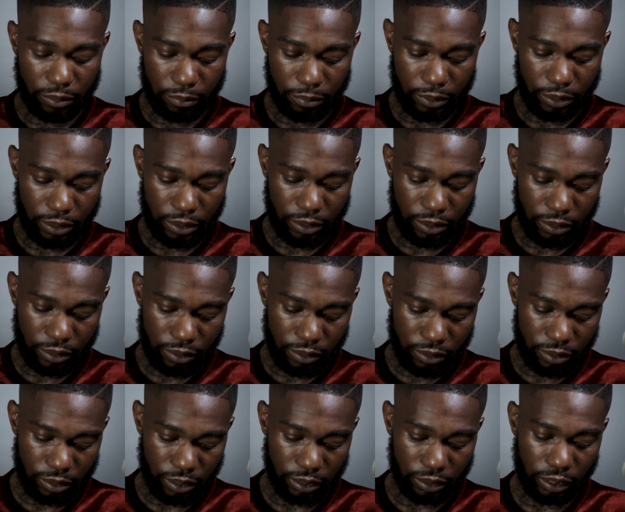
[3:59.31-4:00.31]
but
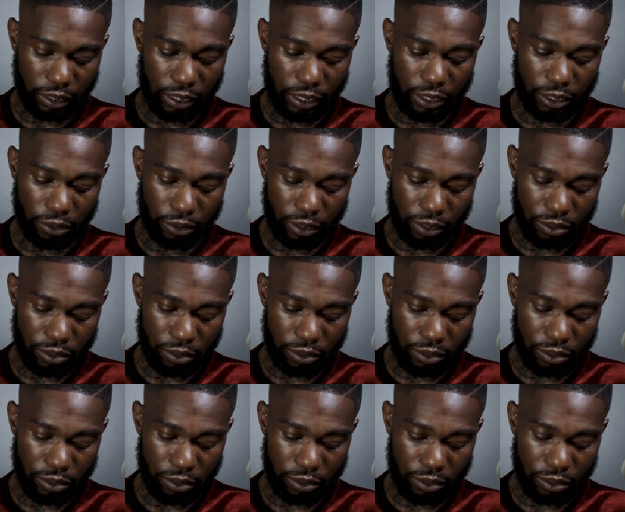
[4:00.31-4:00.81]
it's like, nah, I ain't go to